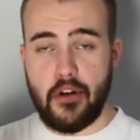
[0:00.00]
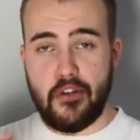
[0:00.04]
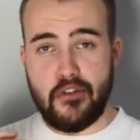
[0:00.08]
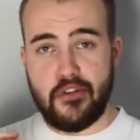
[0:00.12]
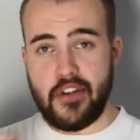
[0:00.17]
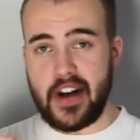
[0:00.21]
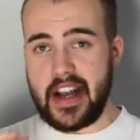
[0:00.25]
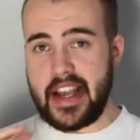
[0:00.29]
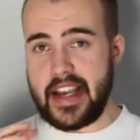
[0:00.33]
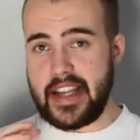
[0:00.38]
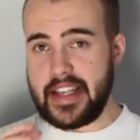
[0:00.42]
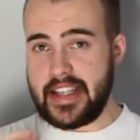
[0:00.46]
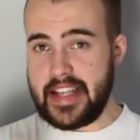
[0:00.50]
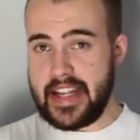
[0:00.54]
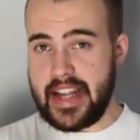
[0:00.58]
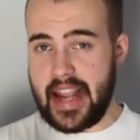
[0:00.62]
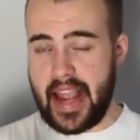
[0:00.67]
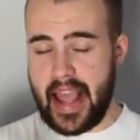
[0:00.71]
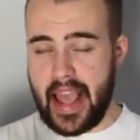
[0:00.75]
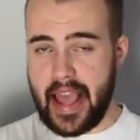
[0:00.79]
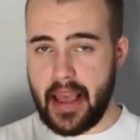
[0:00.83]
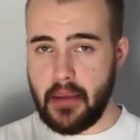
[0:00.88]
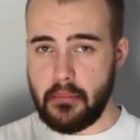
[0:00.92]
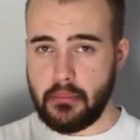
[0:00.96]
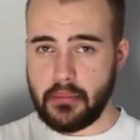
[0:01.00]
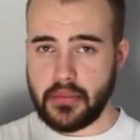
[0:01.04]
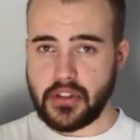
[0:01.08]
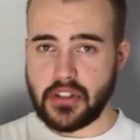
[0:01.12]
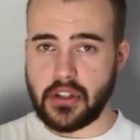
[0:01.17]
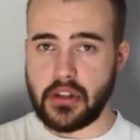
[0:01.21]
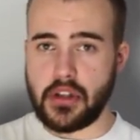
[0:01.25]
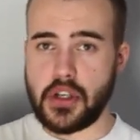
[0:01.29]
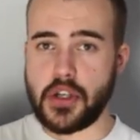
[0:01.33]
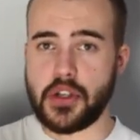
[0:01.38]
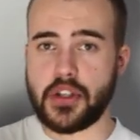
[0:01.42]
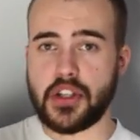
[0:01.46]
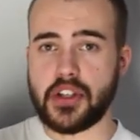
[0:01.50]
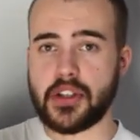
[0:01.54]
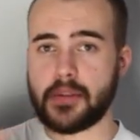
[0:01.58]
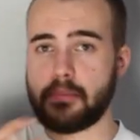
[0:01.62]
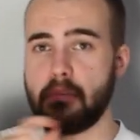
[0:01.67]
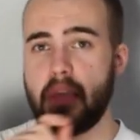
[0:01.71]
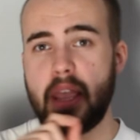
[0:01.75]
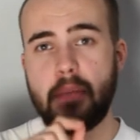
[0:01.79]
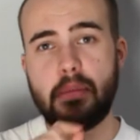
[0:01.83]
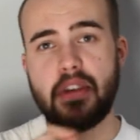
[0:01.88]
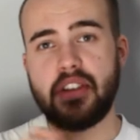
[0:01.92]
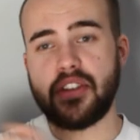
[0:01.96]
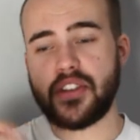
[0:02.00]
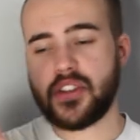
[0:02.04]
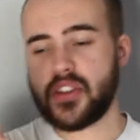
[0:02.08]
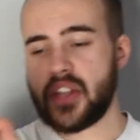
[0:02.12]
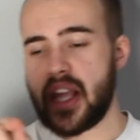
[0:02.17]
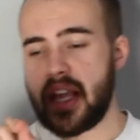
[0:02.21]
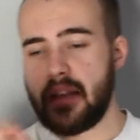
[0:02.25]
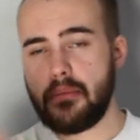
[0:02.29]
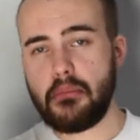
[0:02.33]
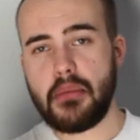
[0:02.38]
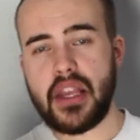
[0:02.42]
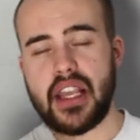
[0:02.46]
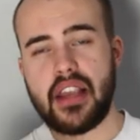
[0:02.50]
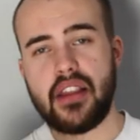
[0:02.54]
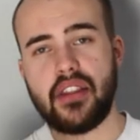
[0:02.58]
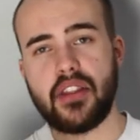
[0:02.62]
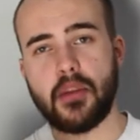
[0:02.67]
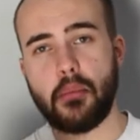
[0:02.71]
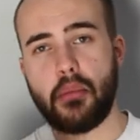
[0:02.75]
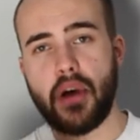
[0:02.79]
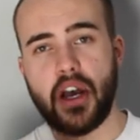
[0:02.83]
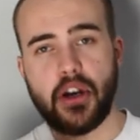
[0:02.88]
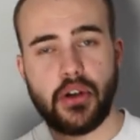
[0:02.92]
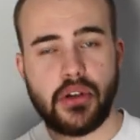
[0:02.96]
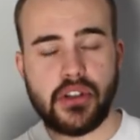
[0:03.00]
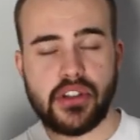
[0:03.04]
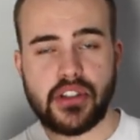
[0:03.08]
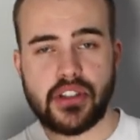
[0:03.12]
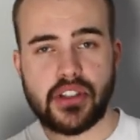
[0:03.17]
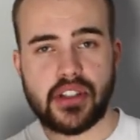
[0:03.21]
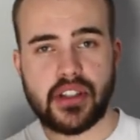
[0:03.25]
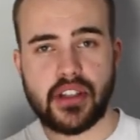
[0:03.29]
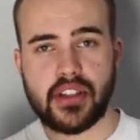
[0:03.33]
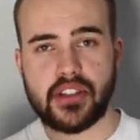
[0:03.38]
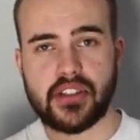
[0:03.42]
via DM. So you just maybe send me the post.